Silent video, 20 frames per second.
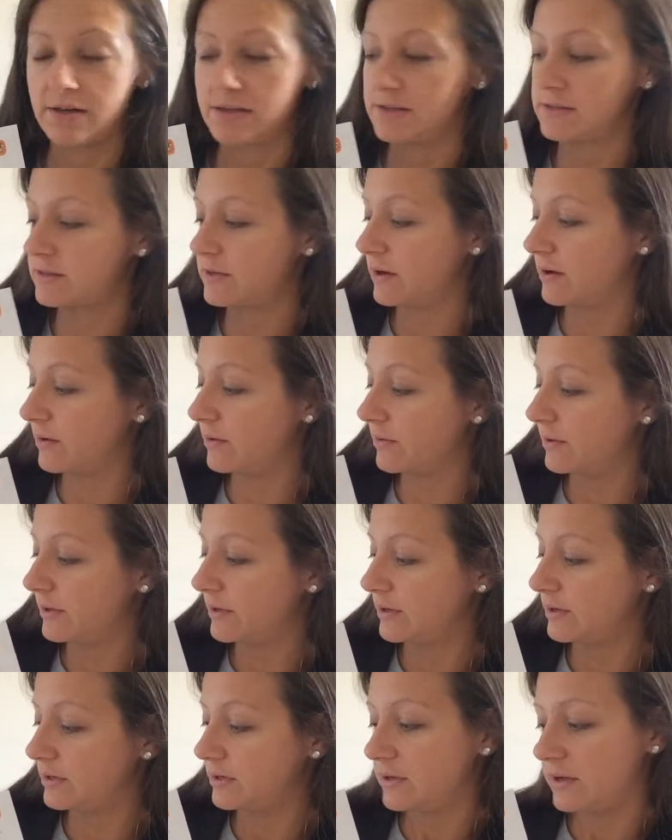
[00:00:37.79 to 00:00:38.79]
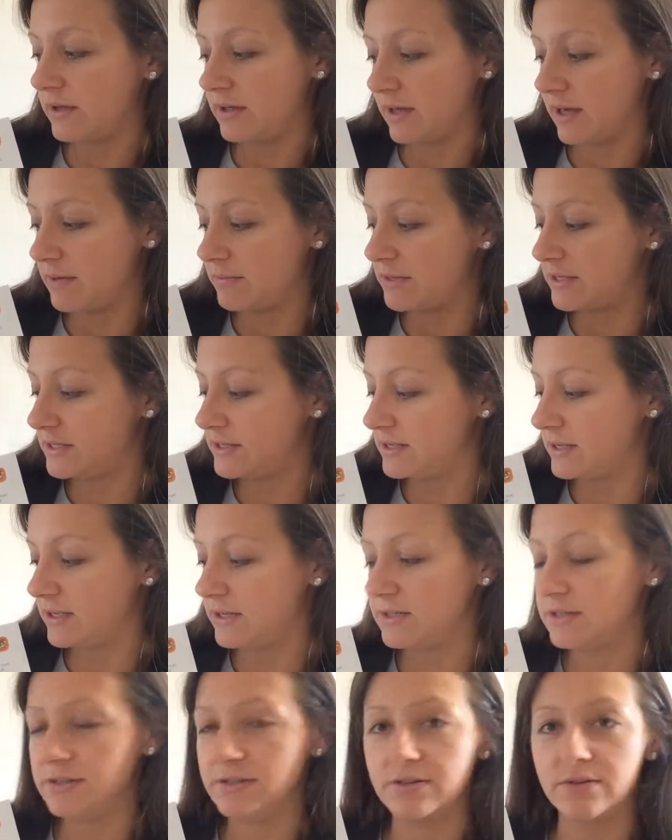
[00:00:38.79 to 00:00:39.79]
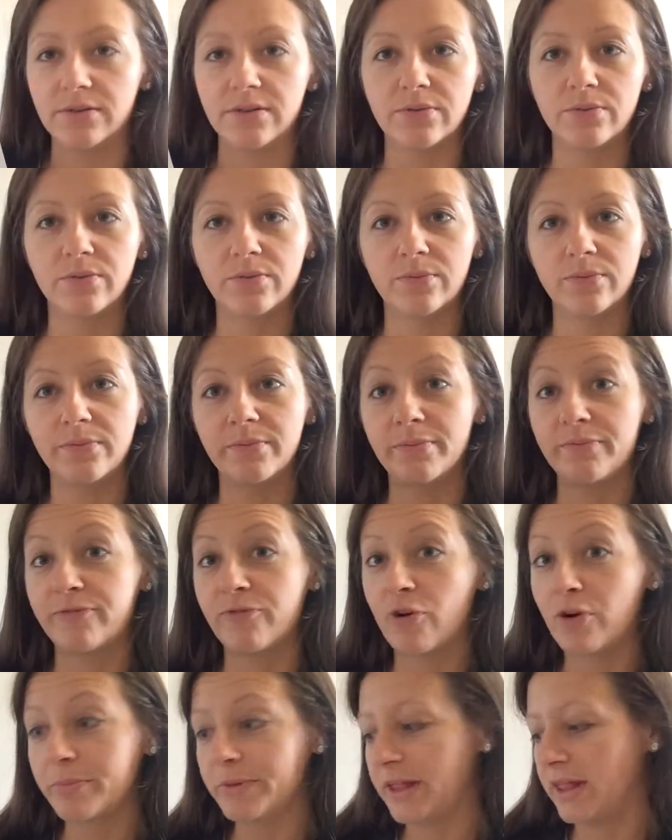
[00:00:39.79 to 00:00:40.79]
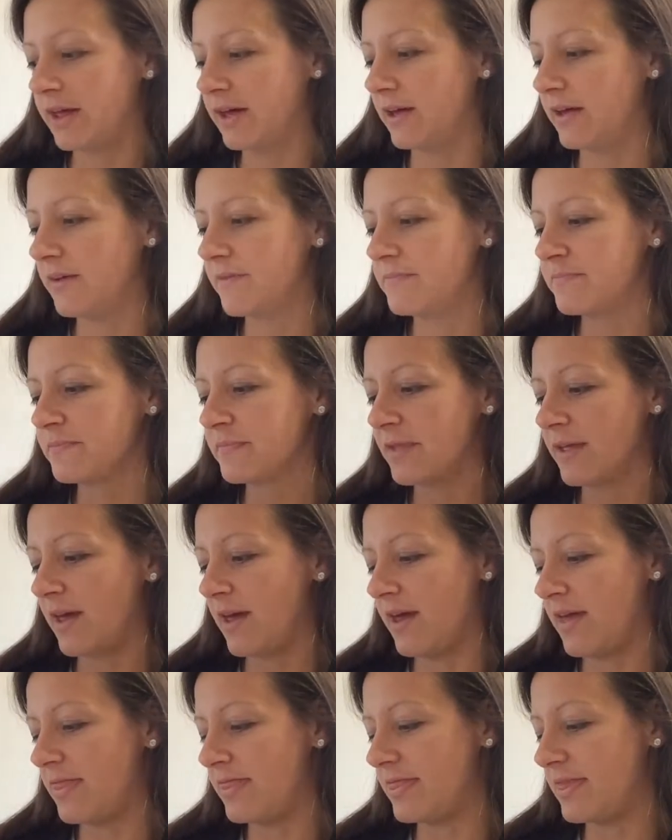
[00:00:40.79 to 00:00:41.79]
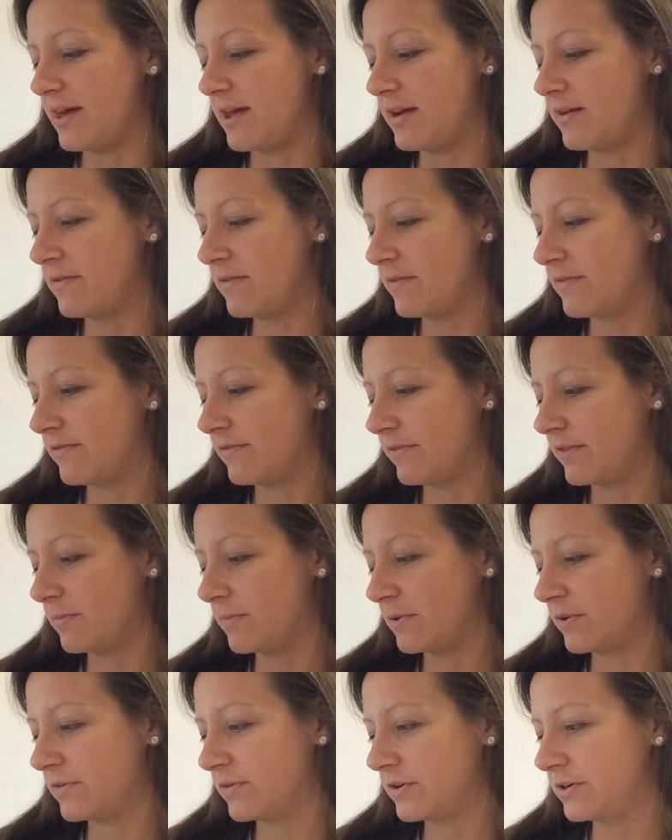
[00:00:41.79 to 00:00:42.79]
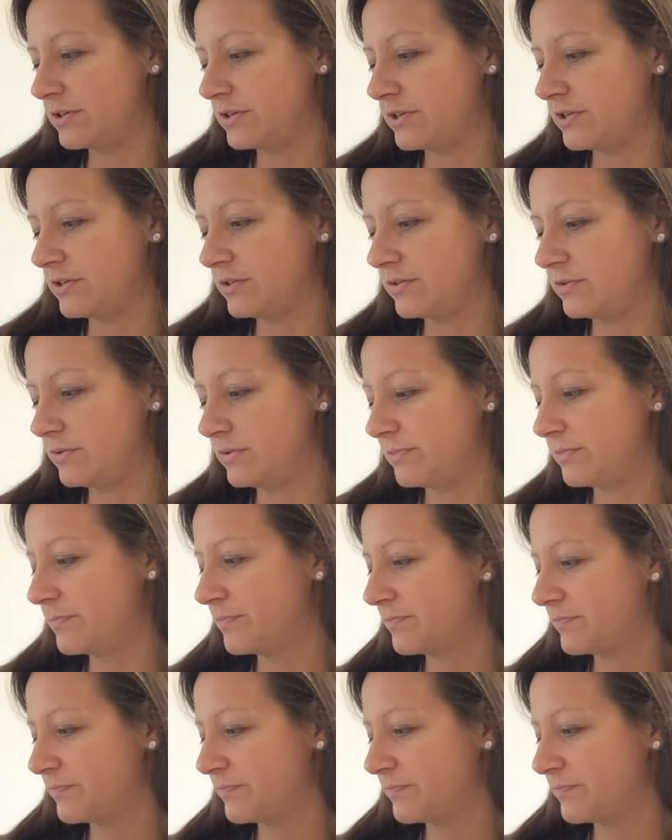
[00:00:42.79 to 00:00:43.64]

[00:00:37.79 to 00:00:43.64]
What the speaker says: So ABC to do the formula, and then flip over to